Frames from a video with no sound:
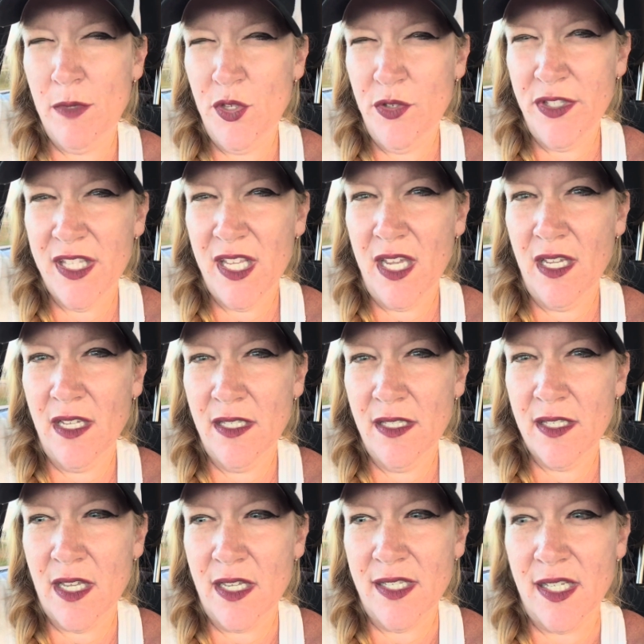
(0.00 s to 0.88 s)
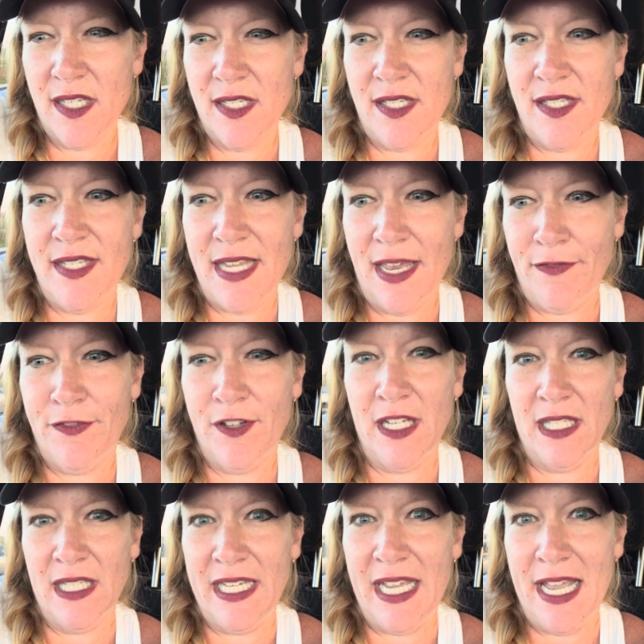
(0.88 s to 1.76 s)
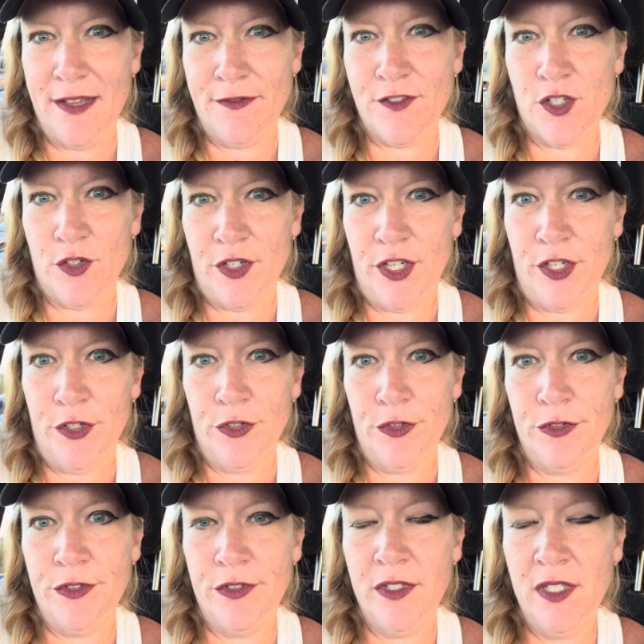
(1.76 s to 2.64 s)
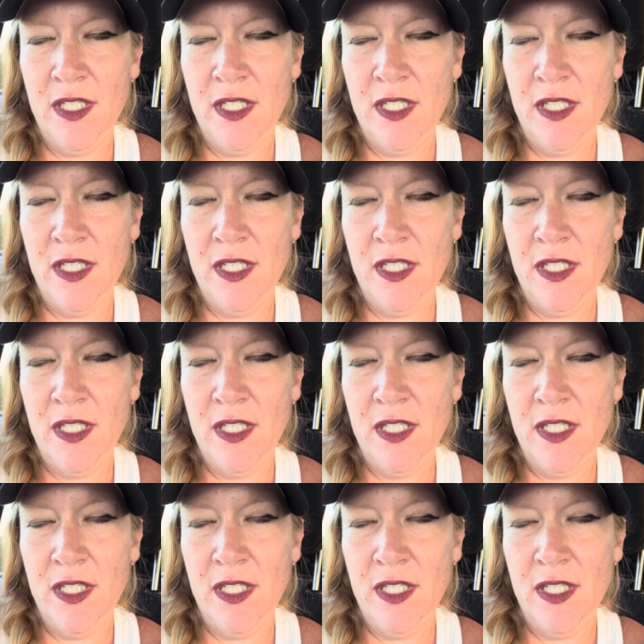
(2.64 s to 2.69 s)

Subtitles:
musings because it's definitely afternoon.